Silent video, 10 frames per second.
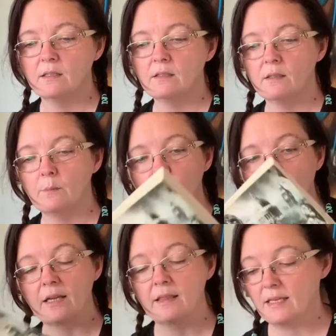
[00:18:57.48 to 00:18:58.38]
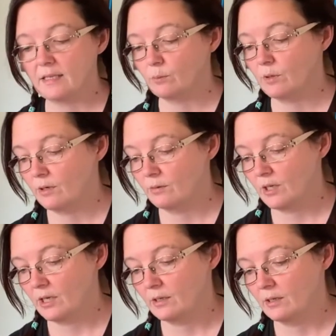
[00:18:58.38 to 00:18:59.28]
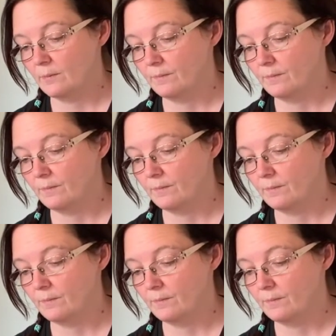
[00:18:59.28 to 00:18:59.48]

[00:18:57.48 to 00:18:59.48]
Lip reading: a book like this where